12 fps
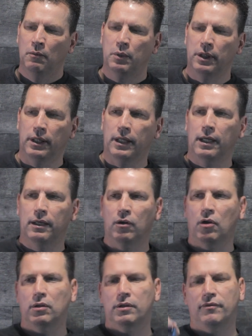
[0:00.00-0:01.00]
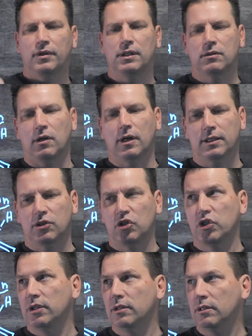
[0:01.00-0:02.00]
But again, all of these
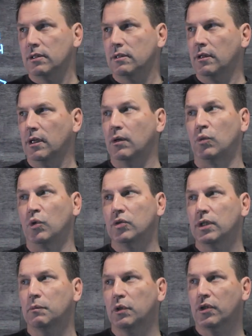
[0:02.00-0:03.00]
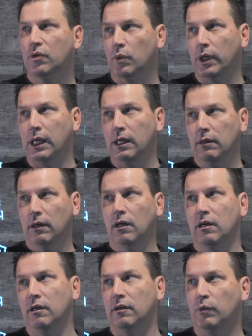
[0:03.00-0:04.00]
oxygens, uh, rule number three,
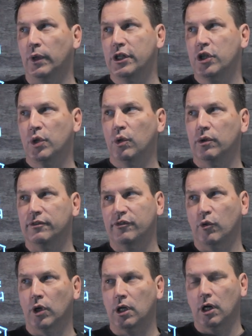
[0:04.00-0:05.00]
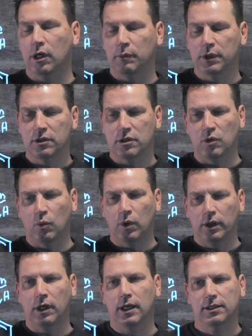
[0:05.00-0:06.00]
uh, ratio of four carbons to
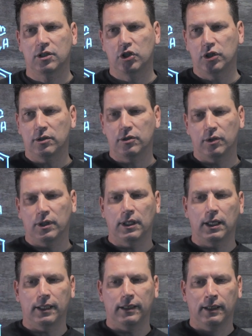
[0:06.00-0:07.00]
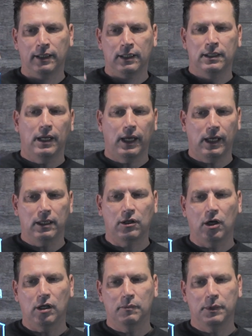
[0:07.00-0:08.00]
one oxygen. So you got eight
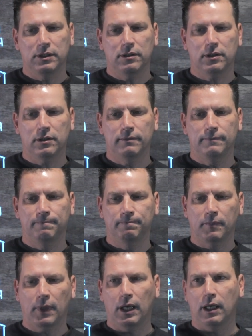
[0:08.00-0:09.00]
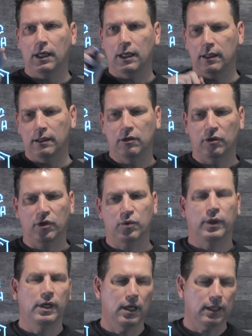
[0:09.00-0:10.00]
carbons and
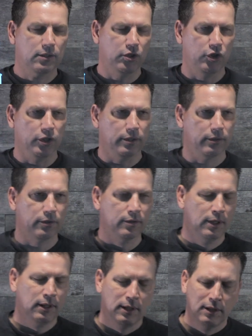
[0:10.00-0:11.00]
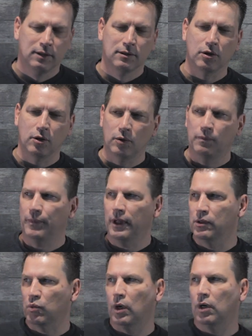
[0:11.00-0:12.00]
three oxygens. So
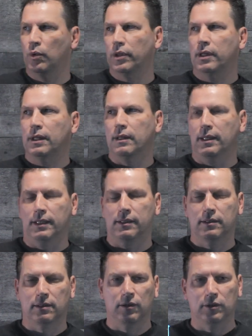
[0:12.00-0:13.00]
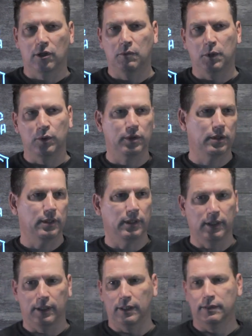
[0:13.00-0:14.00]
it's well within this. So it's almost
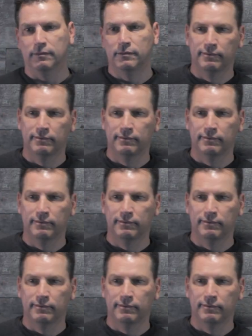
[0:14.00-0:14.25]
uh,